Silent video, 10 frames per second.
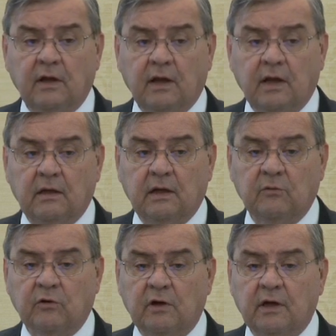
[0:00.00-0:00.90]
and,
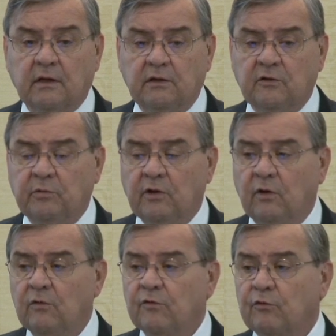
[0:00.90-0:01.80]
and were likely to be
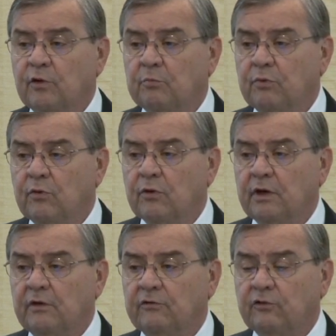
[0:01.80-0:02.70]

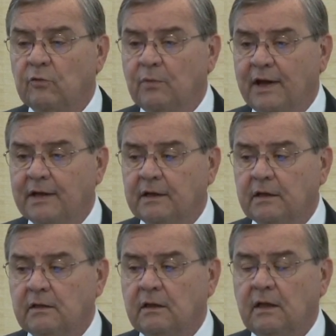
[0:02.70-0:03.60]
over-reporting somatic